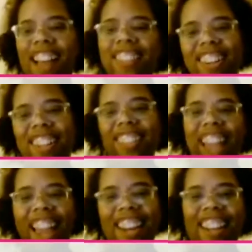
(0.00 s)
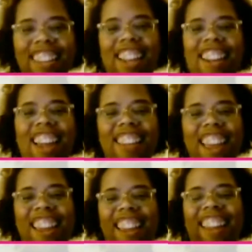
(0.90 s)
I'm so excited. They
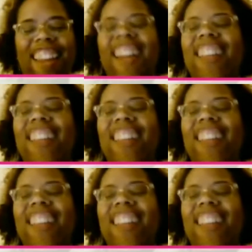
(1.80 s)
like that.